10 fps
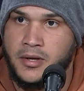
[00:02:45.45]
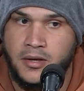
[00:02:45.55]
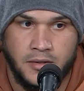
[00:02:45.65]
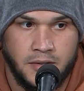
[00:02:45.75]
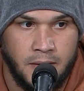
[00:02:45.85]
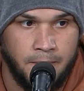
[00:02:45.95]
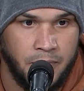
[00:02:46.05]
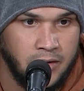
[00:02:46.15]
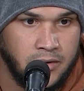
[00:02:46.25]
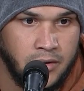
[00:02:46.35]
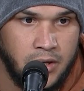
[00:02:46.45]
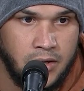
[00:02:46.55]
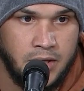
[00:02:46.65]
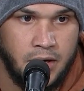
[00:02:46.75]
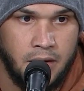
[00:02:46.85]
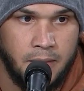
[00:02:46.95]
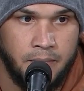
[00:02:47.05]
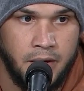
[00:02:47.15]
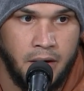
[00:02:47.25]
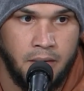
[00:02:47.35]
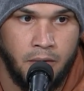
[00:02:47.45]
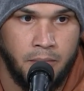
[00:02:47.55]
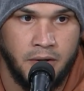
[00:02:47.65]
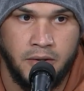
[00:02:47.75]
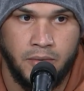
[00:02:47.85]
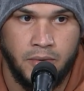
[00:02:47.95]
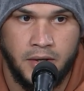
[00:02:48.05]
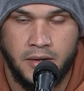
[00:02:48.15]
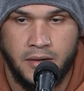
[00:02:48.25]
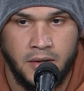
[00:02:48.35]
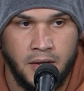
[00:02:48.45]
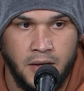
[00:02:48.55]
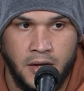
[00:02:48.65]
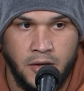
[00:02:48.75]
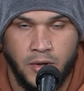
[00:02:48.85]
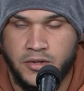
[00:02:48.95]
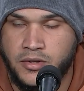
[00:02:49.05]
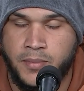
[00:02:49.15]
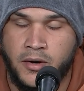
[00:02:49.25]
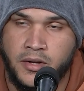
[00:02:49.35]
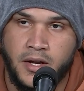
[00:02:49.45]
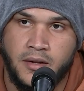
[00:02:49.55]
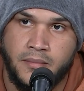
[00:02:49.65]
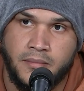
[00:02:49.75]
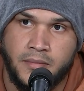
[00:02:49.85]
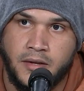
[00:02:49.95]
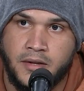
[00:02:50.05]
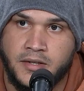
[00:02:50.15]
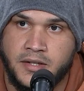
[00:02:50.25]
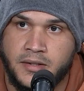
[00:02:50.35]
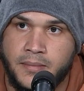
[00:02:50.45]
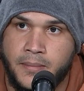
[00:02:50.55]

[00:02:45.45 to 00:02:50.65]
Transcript: Because that's not things that I normally do, and it was just part of the game. That's it.